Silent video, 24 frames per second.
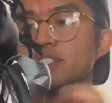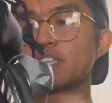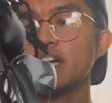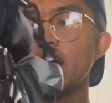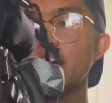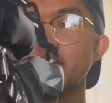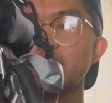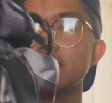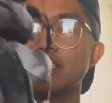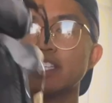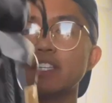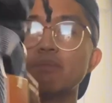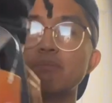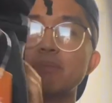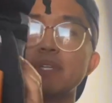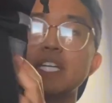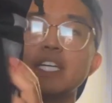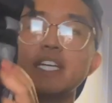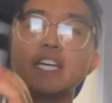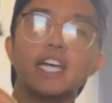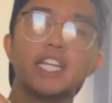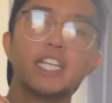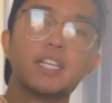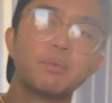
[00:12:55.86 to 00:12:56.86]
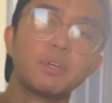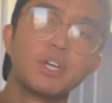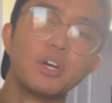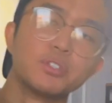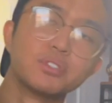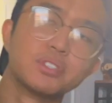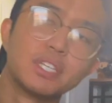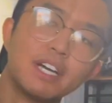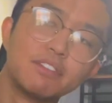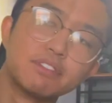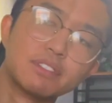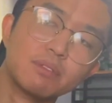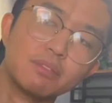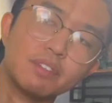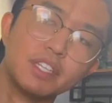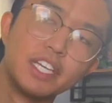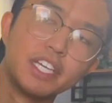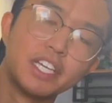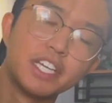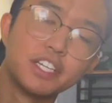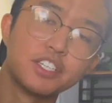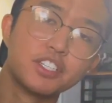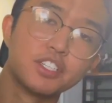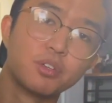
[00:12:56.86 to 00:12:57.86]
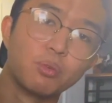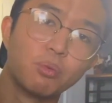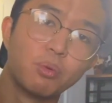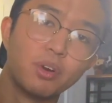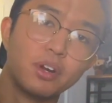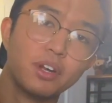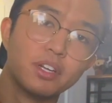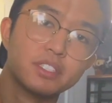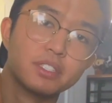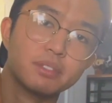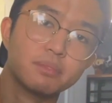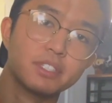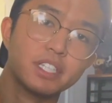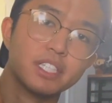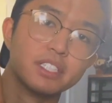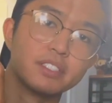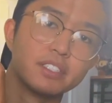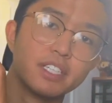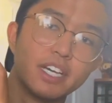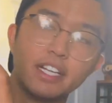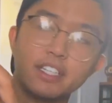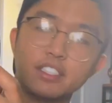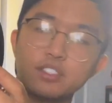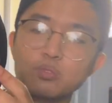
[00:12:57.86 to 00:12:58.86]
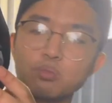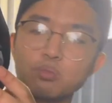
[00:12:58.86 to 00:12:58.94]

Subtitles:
actually meet, and then we also have some leakage towards this side as